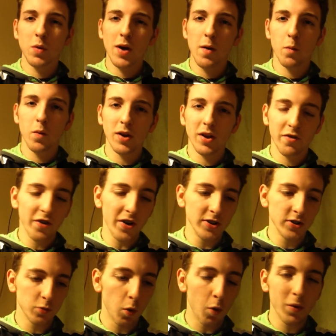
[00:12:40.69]
where we
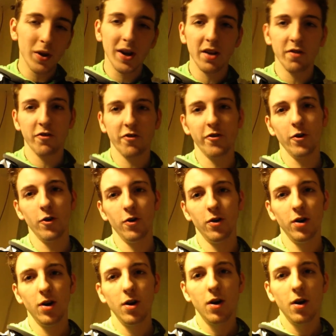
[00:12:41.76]
fans, what we live for.